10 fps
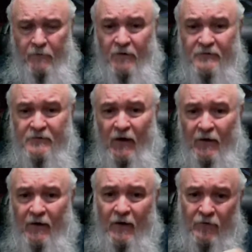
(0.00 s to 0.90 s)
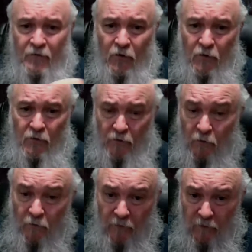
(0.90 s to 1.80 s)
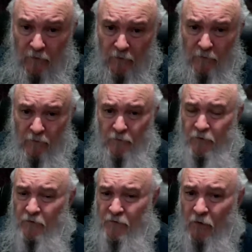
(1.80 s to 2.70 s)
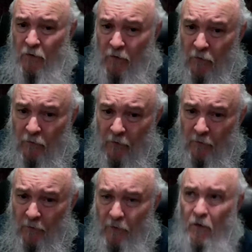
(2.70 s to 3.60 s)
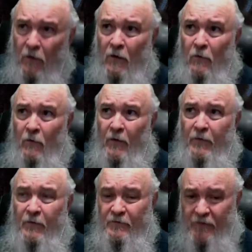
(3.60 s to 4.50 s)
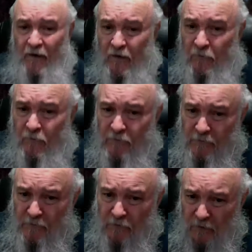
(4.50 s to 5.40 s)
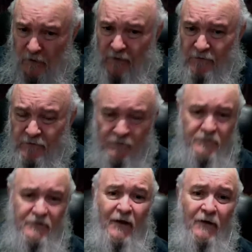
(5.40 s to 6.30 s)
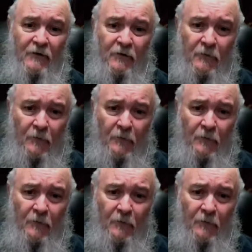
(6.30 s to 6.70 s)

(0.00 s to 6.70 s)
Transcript: does not get turned over to start over with the same grains of sand.